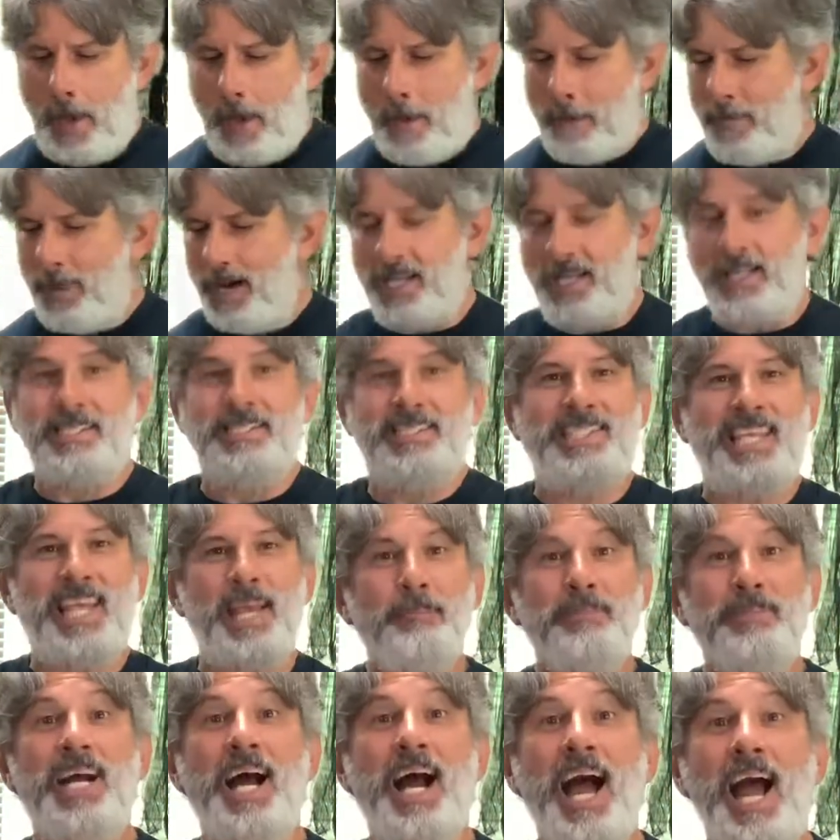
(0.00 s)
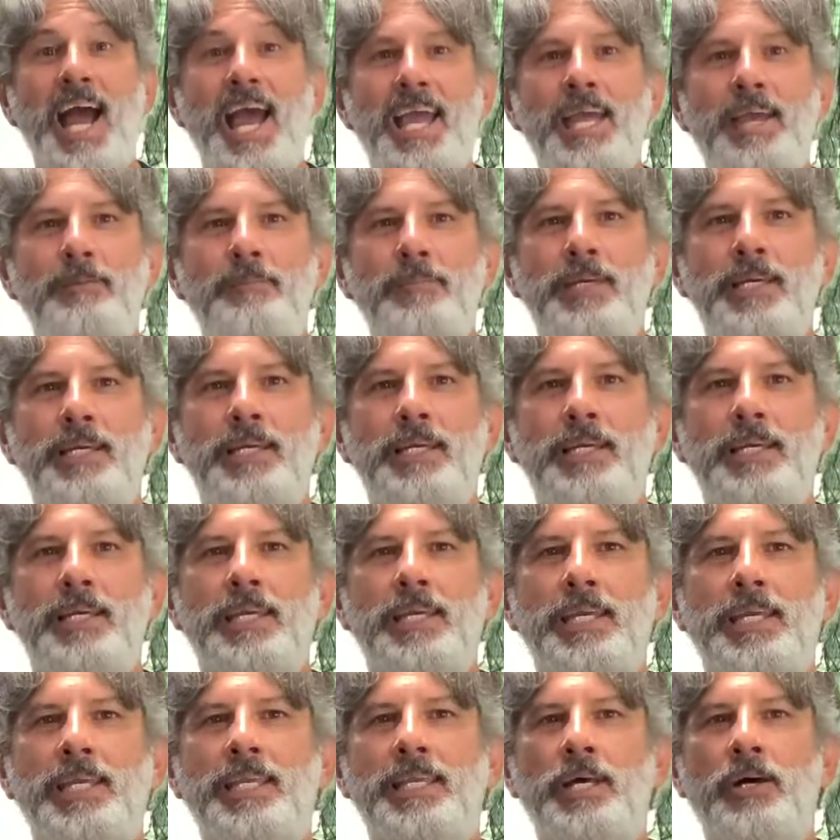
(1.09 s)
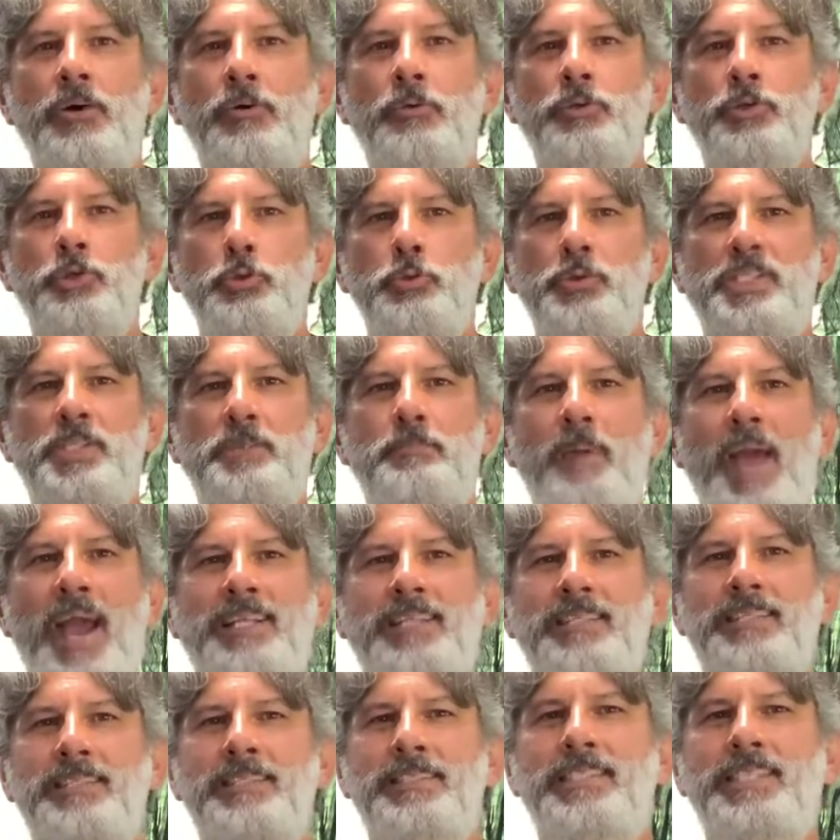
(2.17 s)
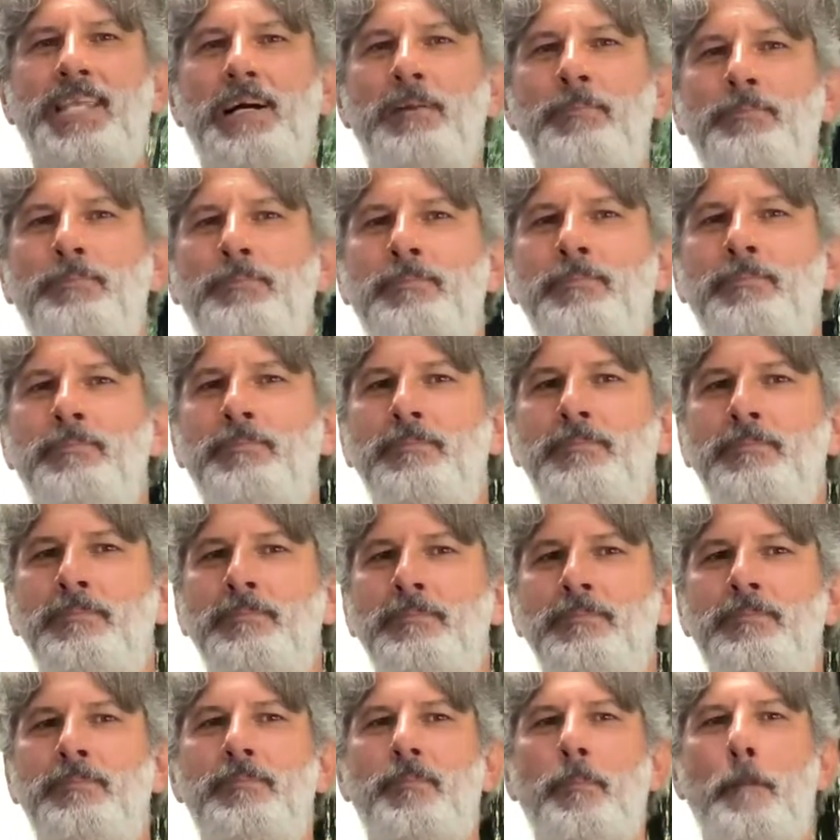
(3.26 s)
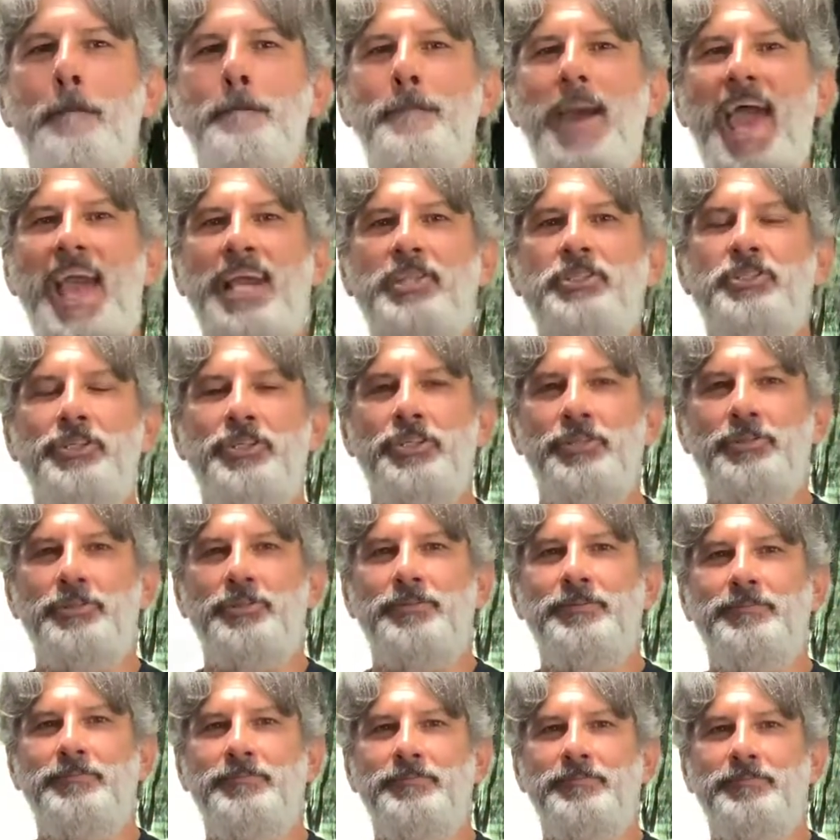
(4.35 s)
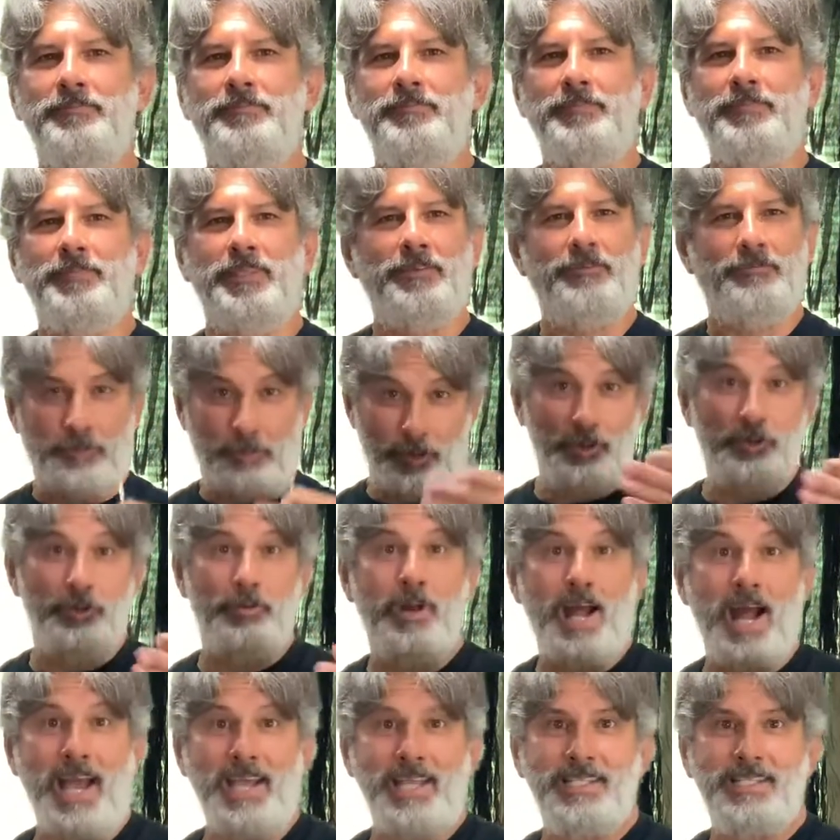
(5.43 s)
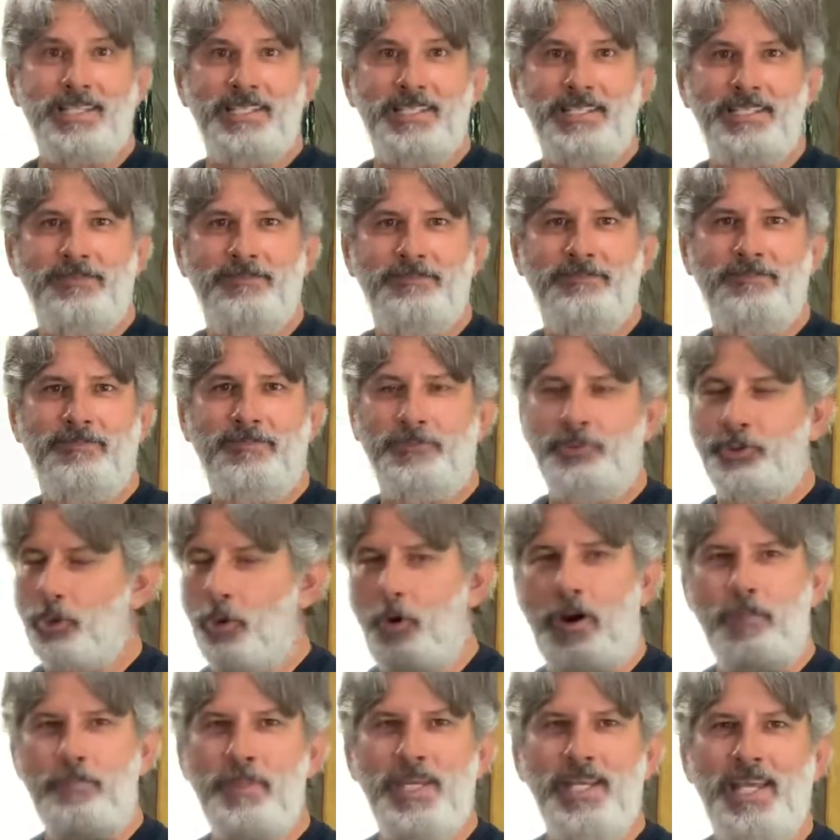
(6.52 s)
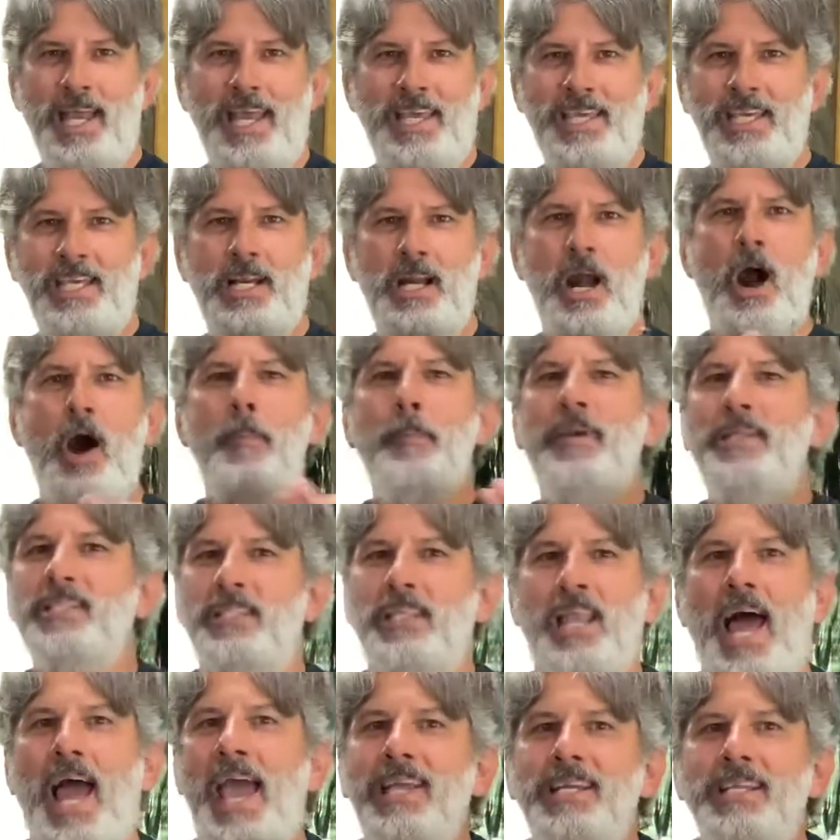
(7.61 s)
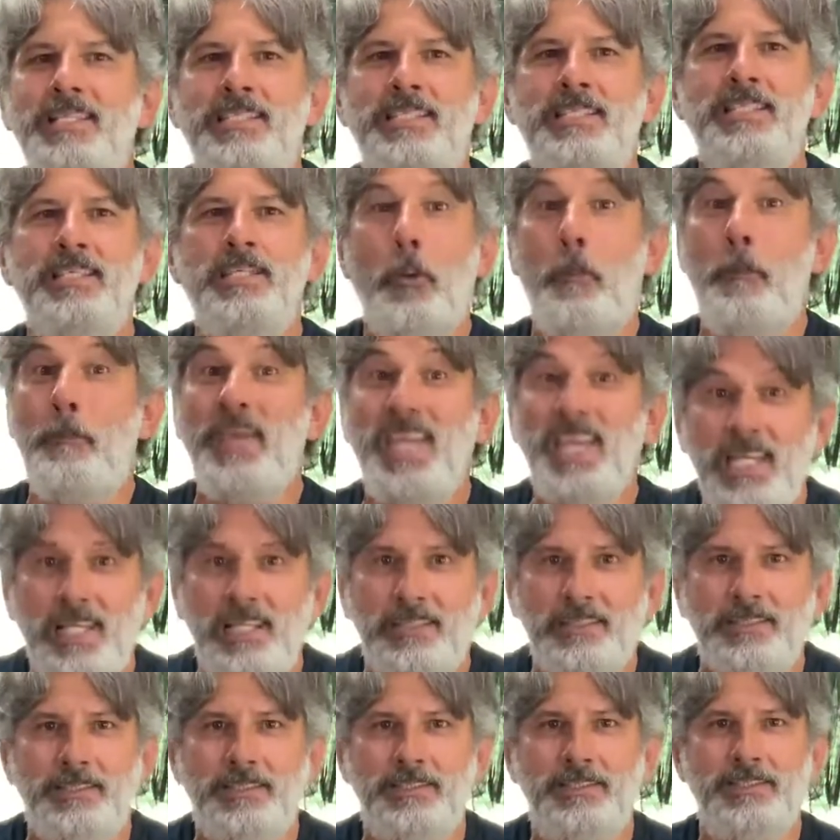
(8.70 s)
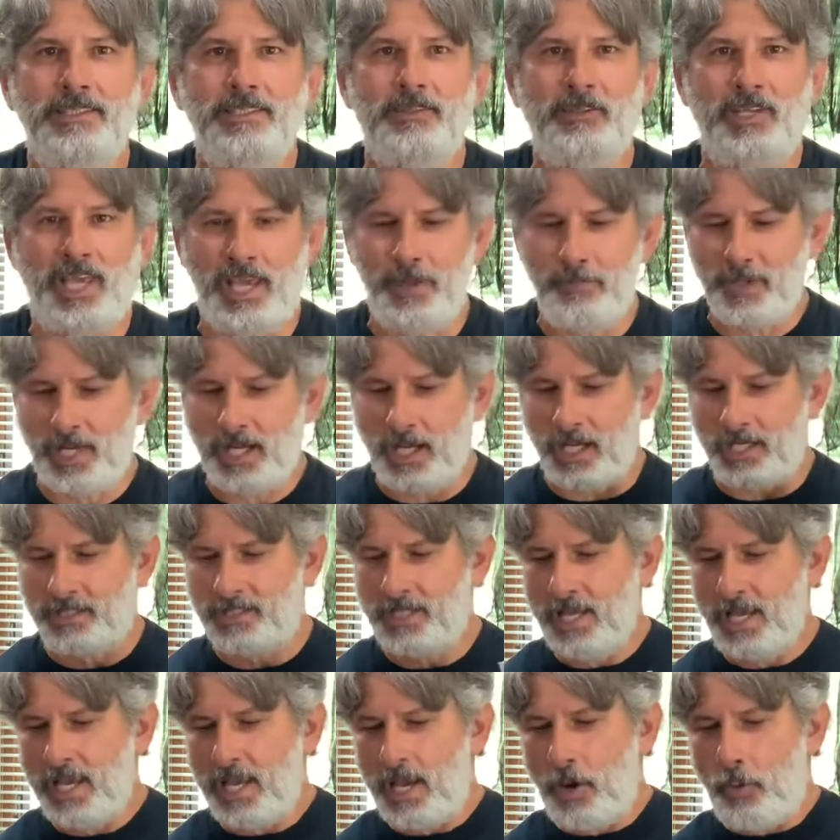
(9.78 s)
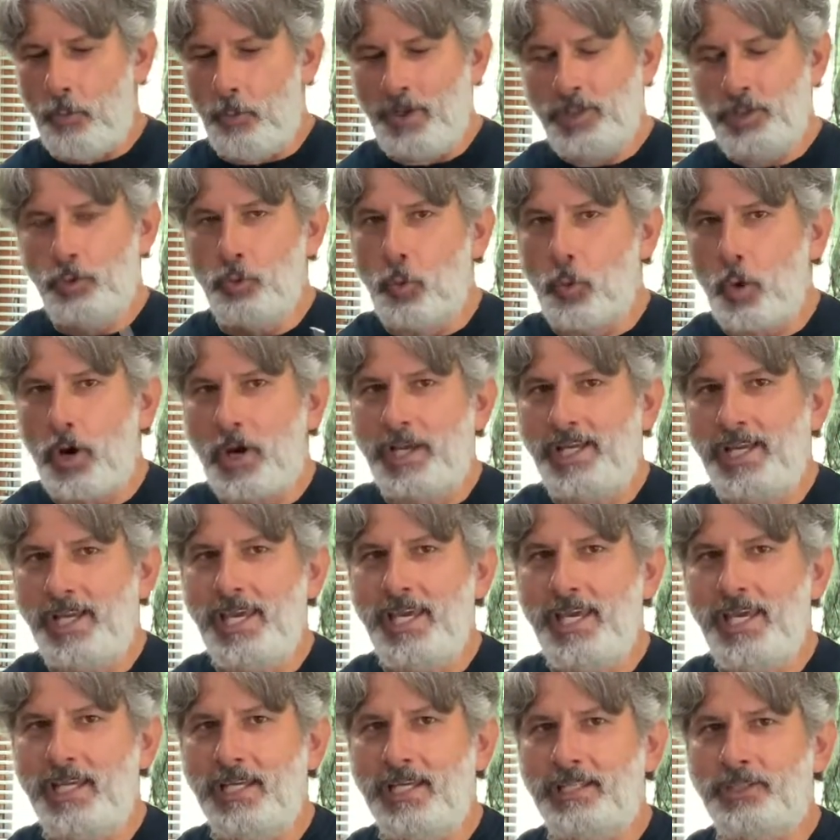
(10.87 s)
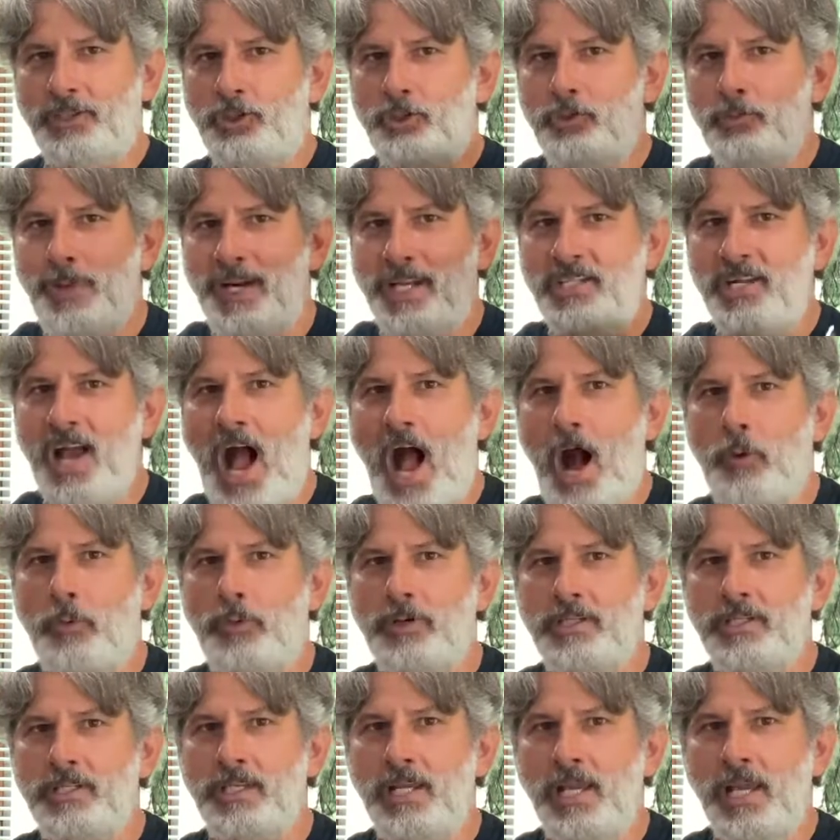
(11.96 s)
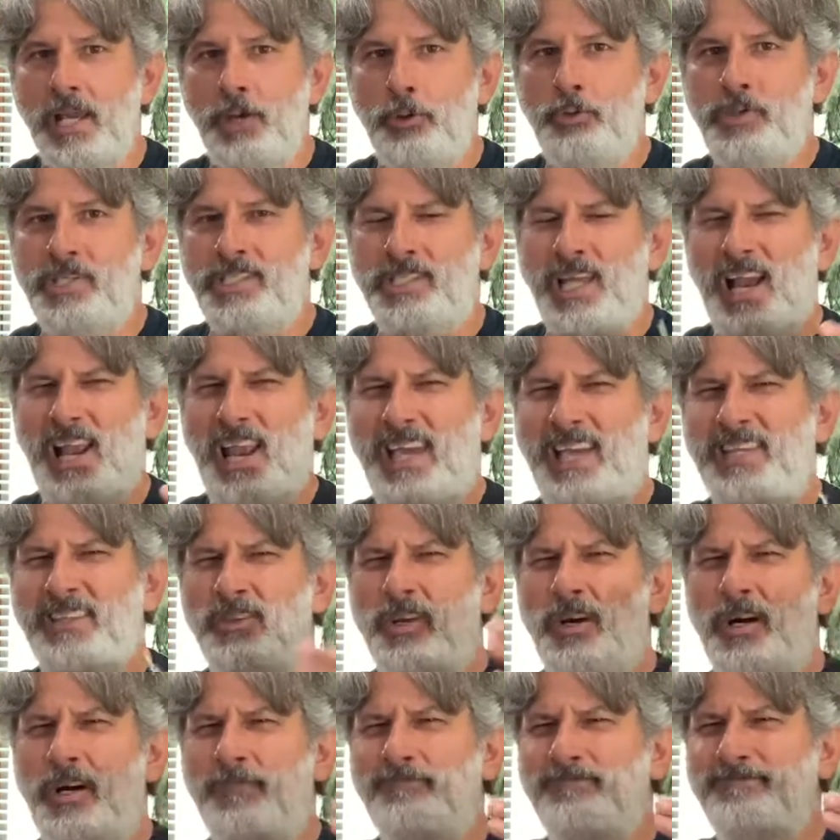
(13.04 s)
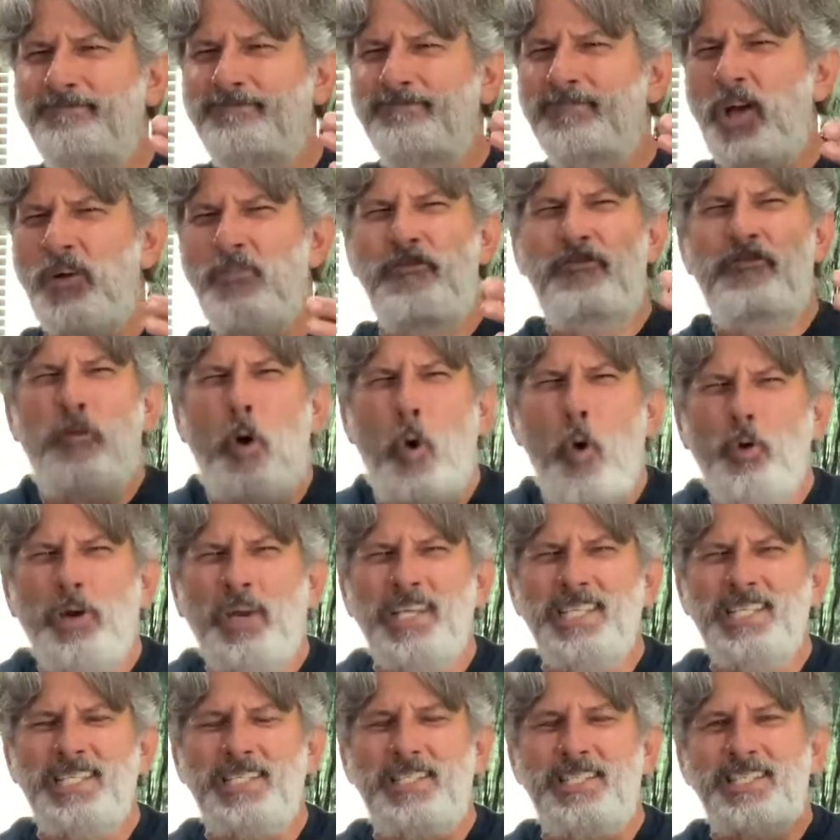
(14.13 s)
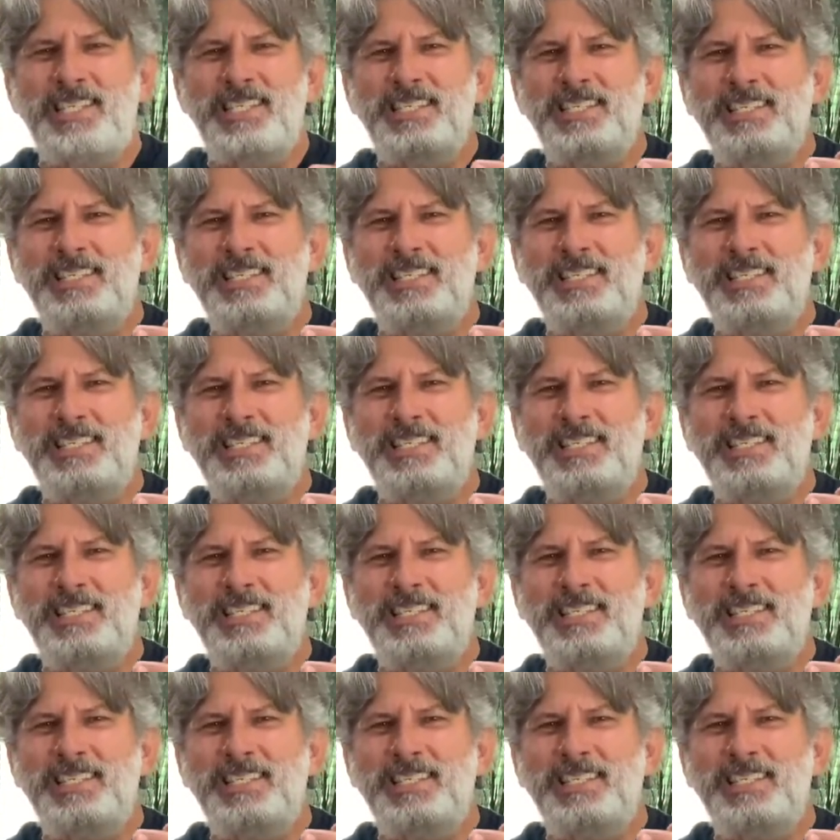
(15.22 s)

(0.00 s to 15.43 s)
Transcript: But same time, you know, you expect some back to you from you guys. So I mean like comments, likes, opinion, okay? Because when you work here, it's too much hours. You start like not focusing